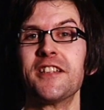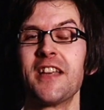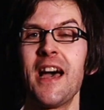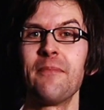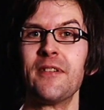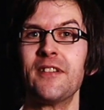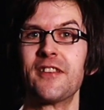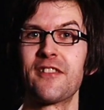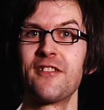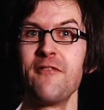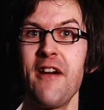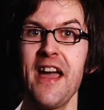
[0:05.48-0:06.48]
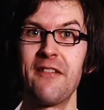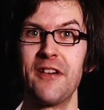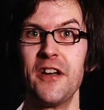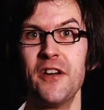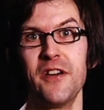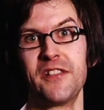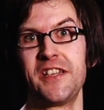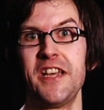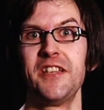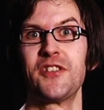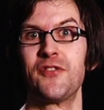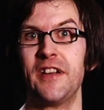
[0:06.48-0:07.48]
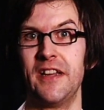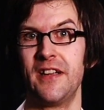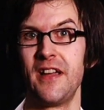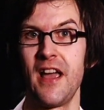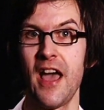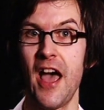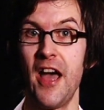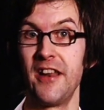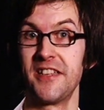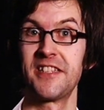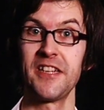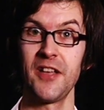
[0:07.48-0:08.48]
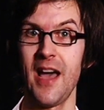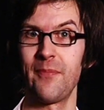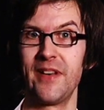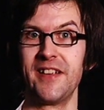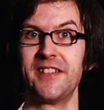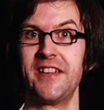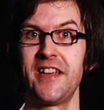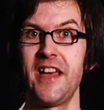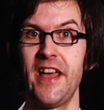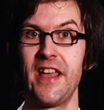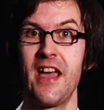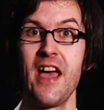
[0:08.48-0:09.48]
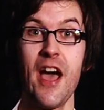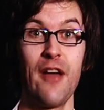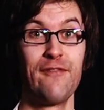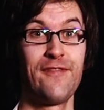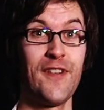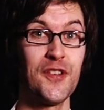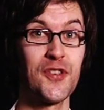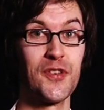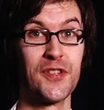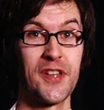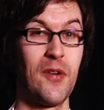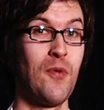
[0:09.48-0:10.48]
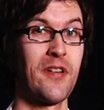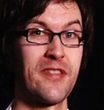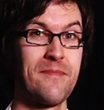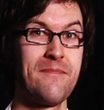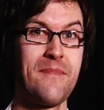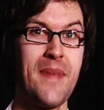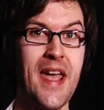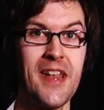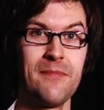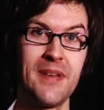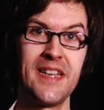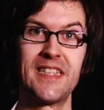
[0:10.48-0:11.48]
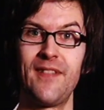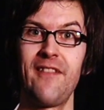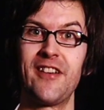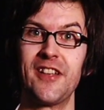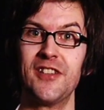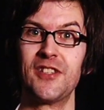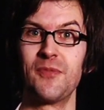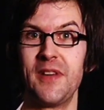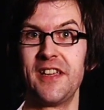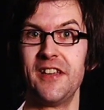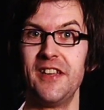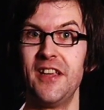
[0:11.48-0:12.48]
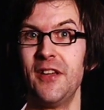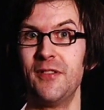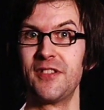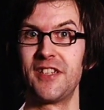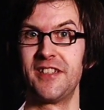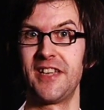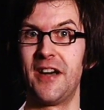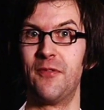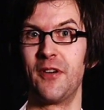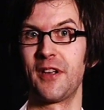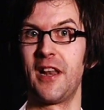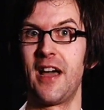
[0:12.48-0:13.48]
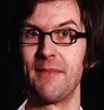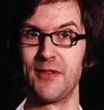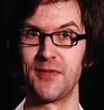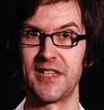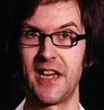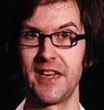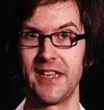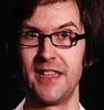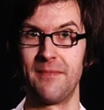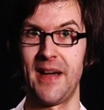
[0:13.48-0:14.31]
has happened throughout Earth's history and is still happening today, and fossils are one of the main pieces of evidence we can use to tell what climate was like in the